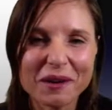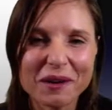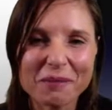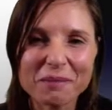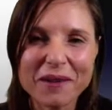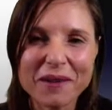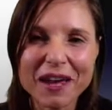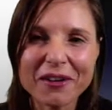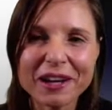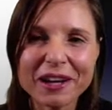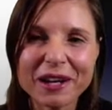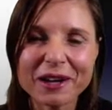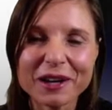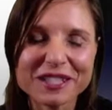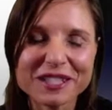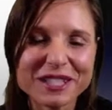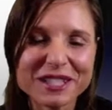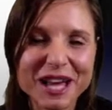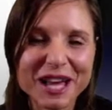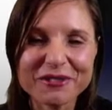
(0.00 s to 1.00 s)
Mary, I
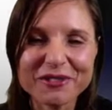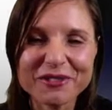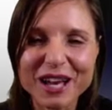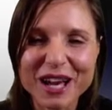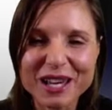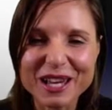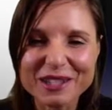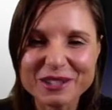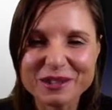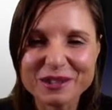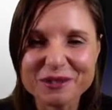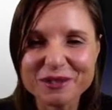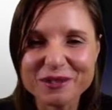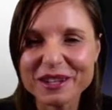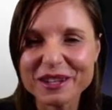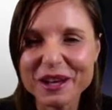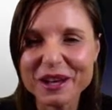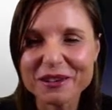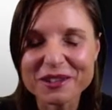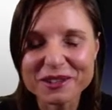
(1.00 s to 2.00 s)
just have to ask you
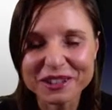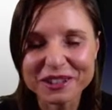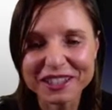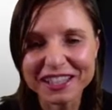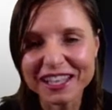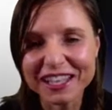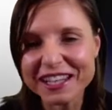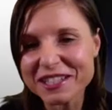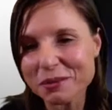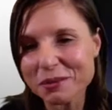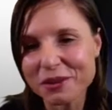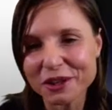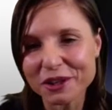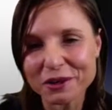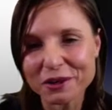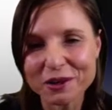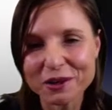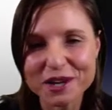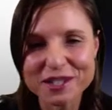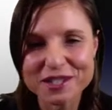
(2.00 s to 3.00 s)
right now, because I can hear some of the
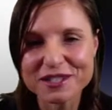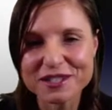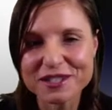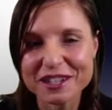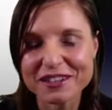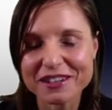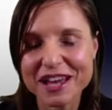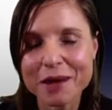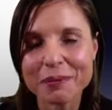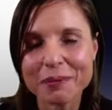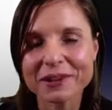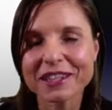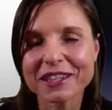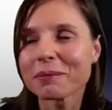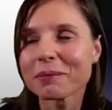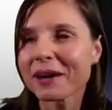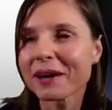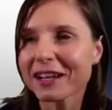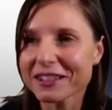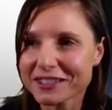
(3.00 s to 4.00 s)
questions that are happening in
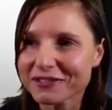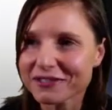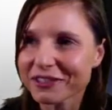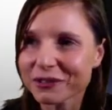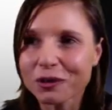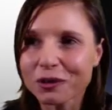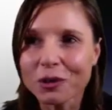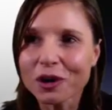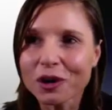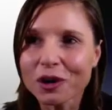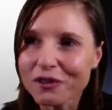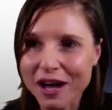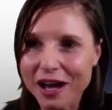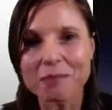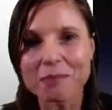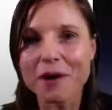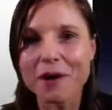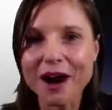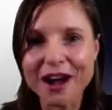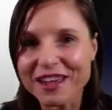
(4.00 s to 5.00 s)
the back of all of our
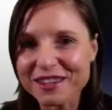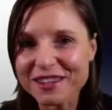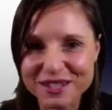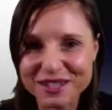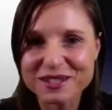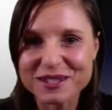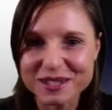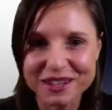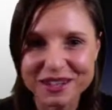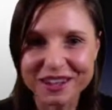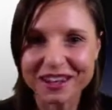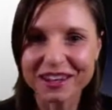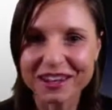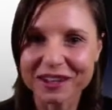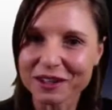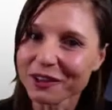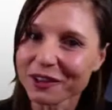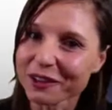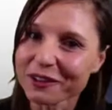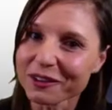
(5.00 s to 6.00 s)
minds, as
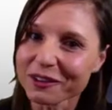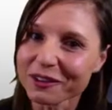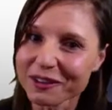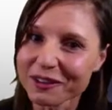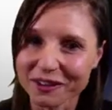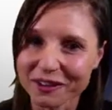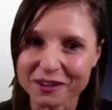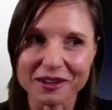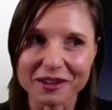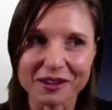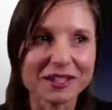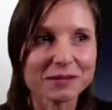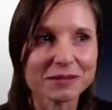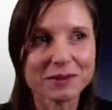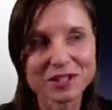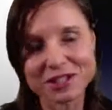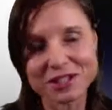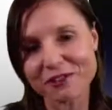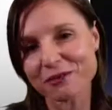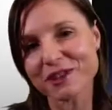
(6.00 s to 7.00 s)

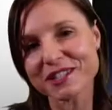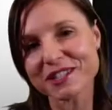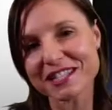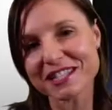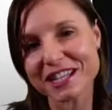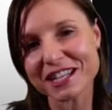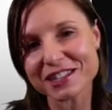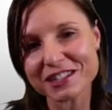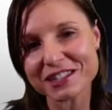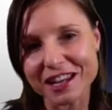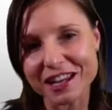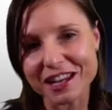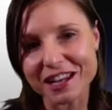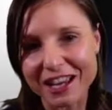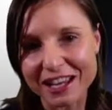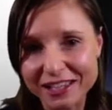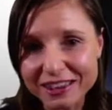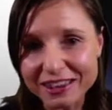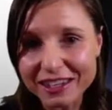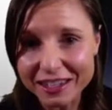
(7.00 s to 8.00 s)
especially of music teachers that
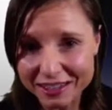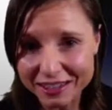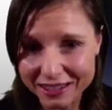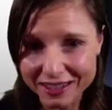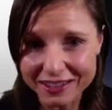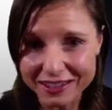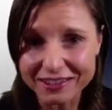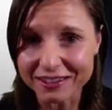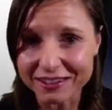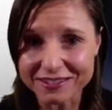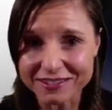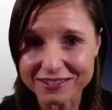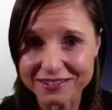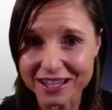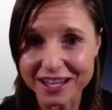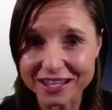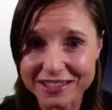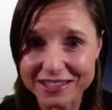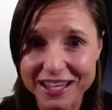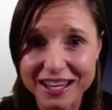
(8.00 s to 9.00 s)
are in the
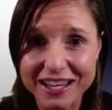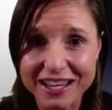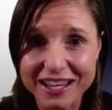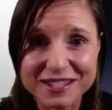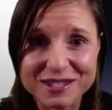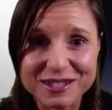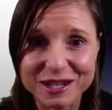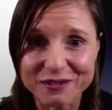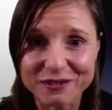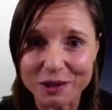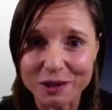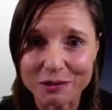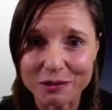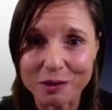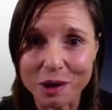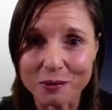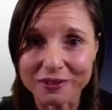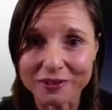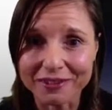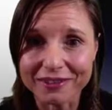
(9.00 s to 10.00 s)
day-to-day stuff at the
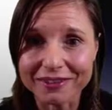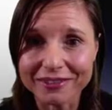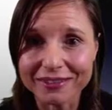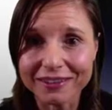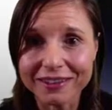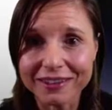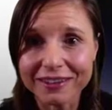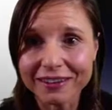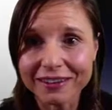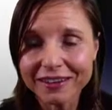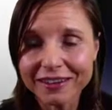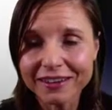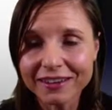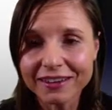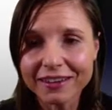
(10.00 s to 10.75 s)
moment. They're thinking,